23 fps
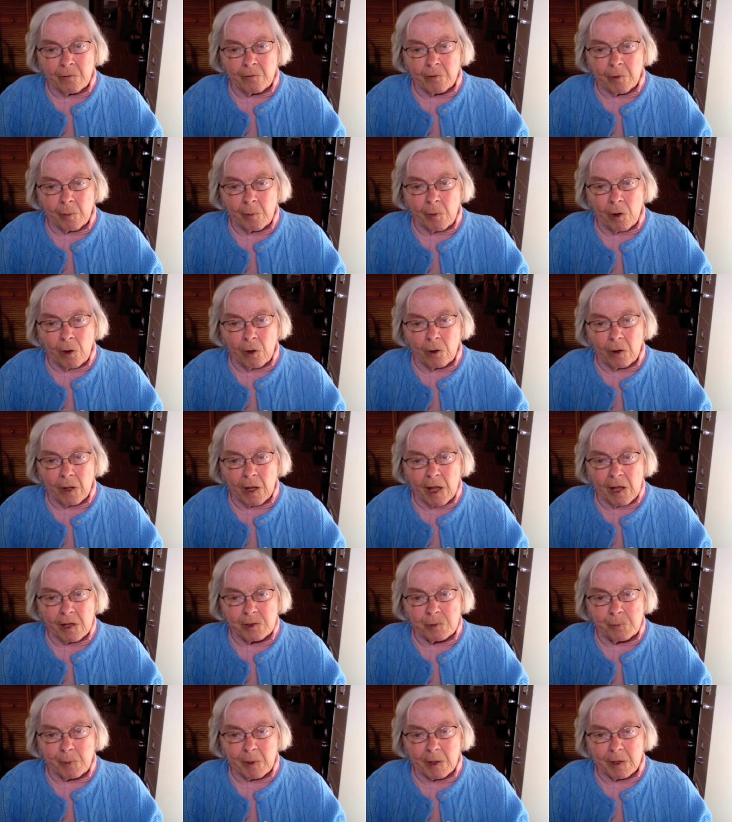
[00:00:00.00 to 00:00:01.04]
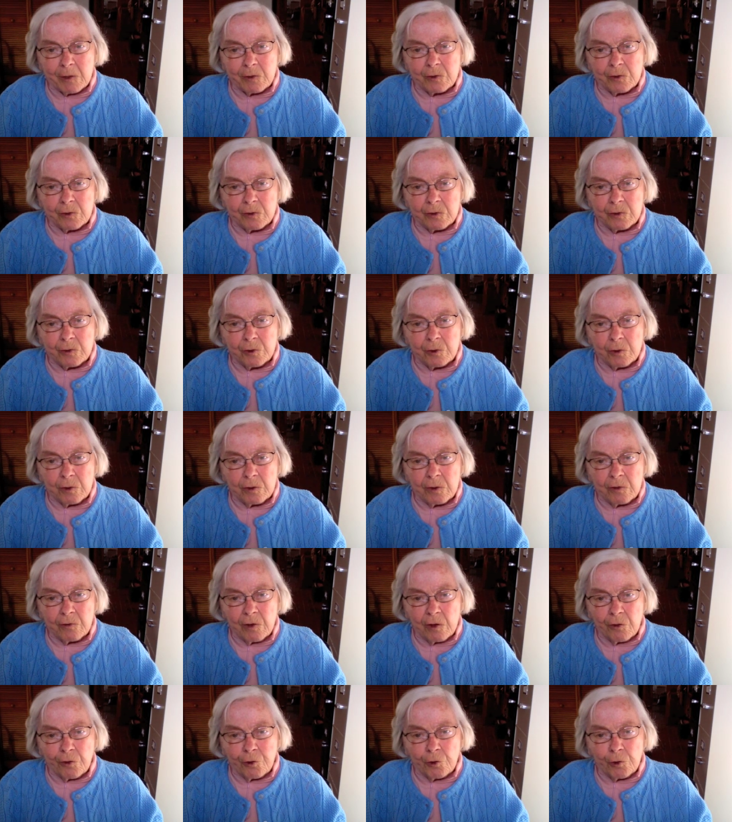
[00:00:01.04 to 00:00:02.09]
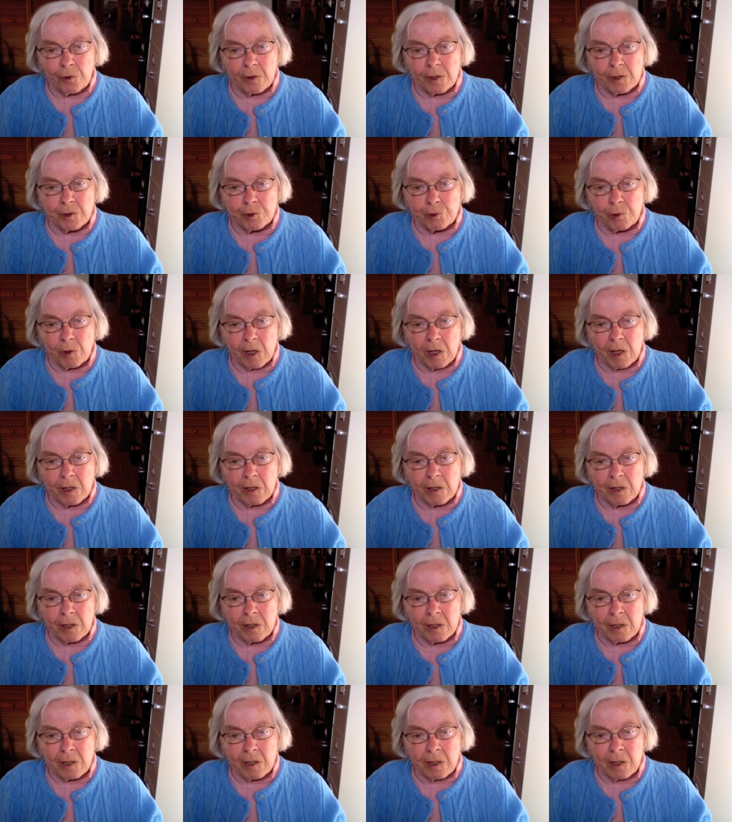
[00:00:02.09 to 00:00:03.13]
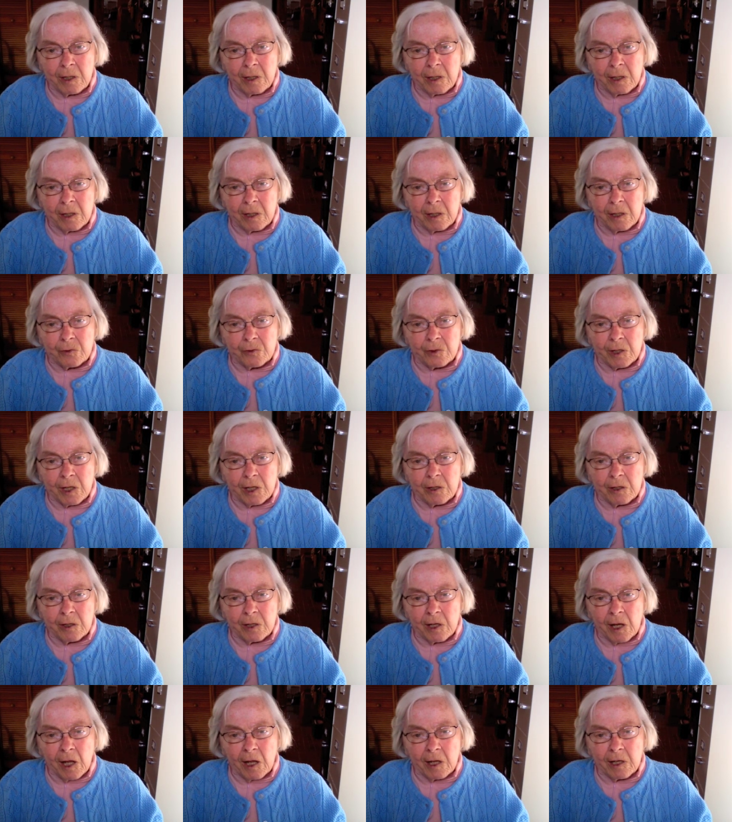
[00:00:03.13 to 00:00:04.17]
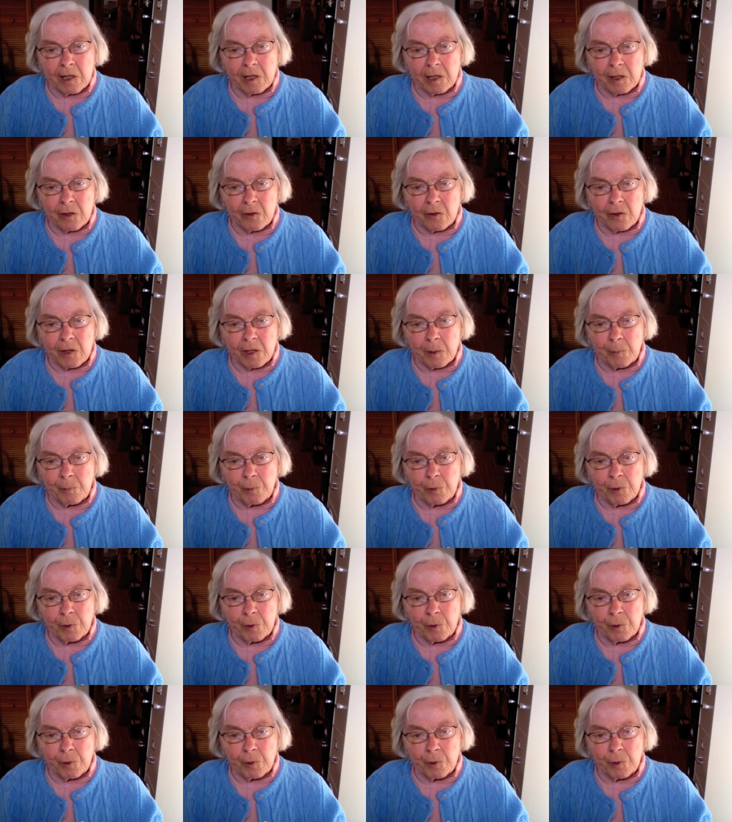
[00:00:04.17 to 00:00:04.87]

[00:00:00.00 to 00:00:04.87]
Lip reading: from all aspects, thoroughly trained, is an Indian idea that he